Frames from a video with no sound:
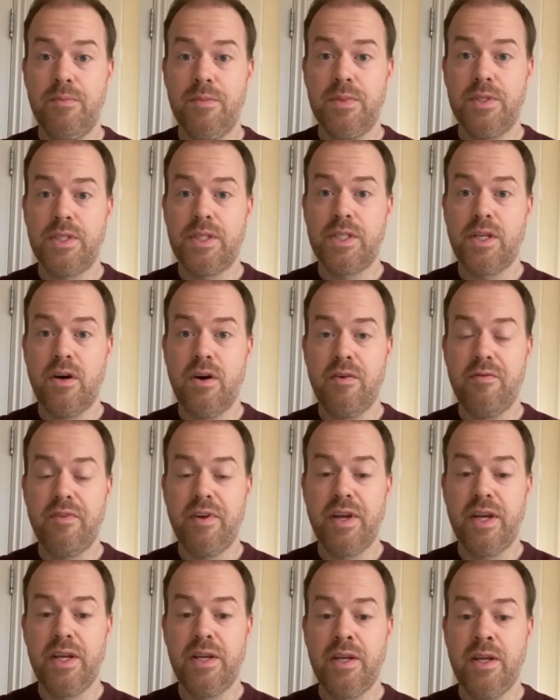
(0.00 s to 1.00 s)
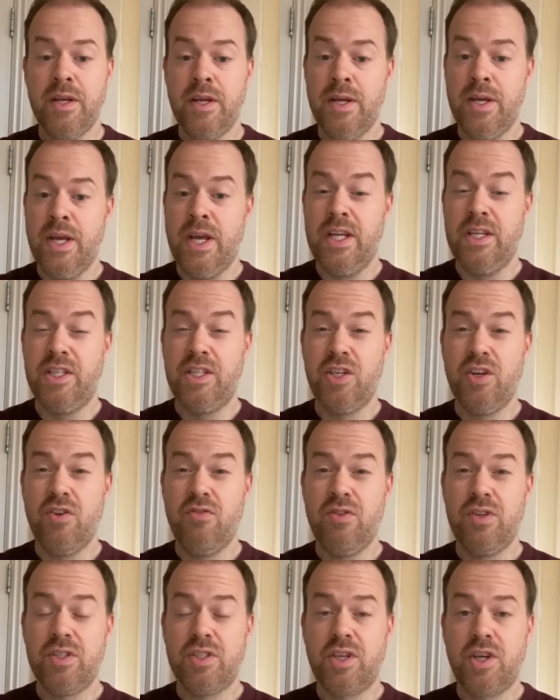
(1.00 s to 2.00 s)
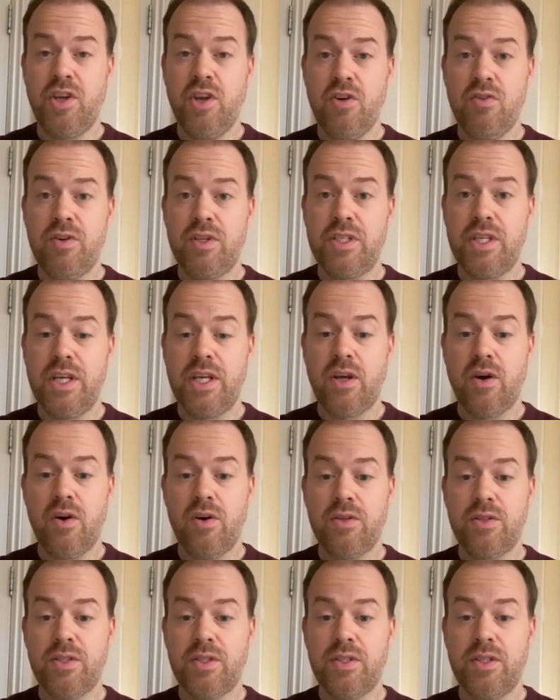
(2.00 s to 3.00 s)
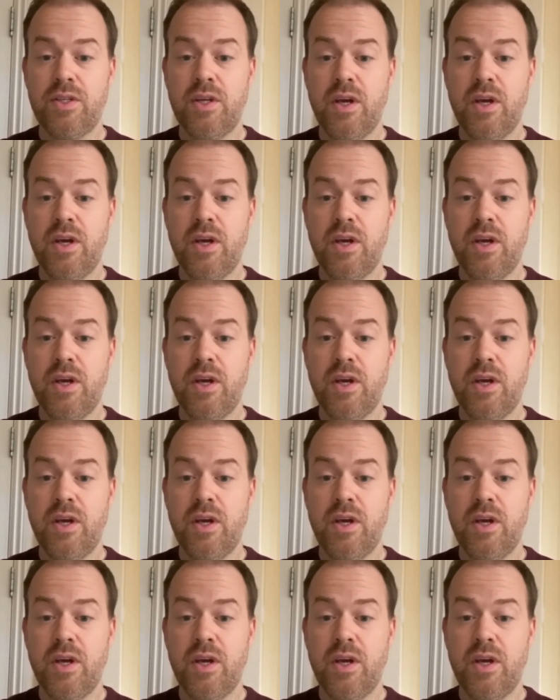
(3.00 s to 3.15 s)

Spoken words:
staffing, insurance, curacy costs,